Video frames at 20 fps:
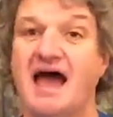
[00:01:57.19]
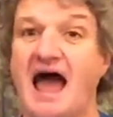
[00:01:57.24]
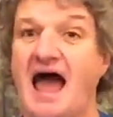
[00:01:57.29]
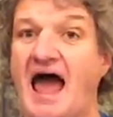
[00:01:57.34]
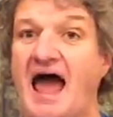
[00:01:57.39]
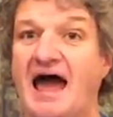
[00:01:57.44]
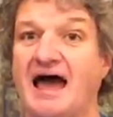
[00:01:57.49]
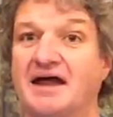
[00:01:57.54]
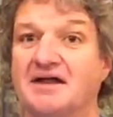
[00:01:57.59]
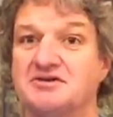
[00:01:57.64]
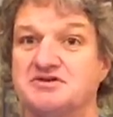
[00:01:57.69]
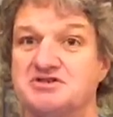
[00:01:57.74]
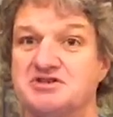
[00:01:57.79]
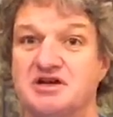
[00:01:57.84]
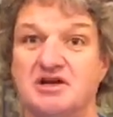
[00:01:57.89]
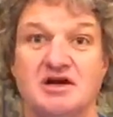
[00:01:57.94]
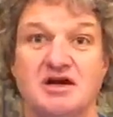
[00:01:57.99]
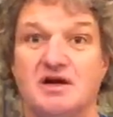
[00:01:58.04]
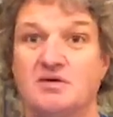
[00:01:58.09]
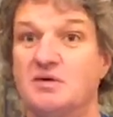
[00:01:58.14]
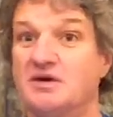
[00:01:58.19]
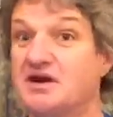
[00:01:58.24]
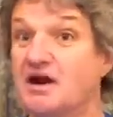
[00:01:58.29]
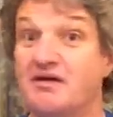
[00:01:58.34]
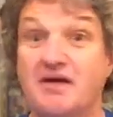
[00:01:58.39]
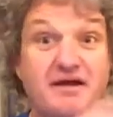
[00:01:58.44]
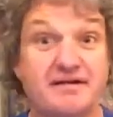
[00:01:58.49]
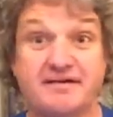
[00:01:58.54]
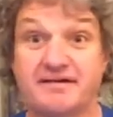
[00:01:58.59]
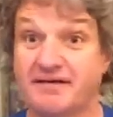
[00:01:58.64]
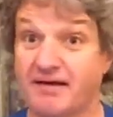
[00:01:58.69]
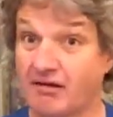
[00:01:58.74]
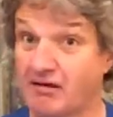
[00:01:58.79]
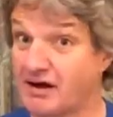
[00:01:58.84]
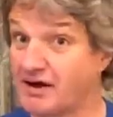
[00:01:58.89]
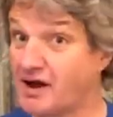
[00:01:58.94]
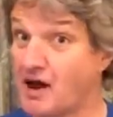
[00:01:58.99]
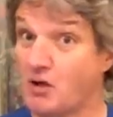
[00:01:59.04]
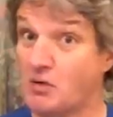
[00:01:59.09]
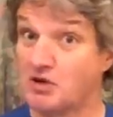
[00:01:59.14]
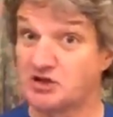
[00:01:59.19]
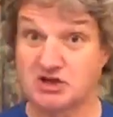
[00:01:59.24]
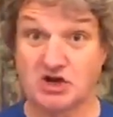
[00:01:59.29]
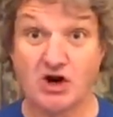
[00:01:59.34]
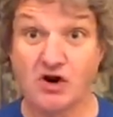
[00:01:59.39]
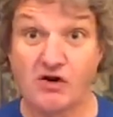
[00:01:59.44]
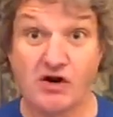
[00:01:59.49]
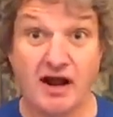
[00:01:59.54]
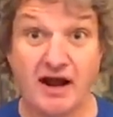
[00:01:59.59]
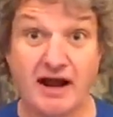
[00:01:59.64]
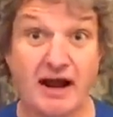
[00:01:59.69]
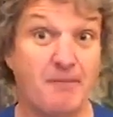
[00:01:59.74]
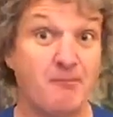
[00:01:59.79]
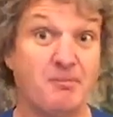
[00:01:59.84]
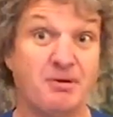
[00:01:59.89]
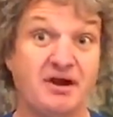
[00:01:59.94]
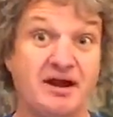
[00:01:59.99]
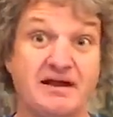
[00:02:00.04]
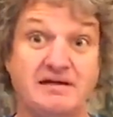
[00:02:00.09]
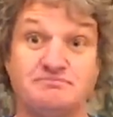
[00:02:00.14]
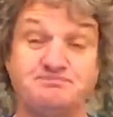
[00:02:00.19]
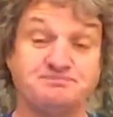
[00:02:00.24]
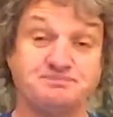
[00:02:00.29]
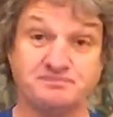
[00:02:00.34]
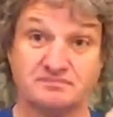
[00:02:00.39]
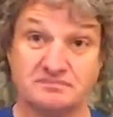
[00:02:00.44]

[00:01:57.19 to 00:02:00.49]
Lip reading: and we don't necessarily know which courier company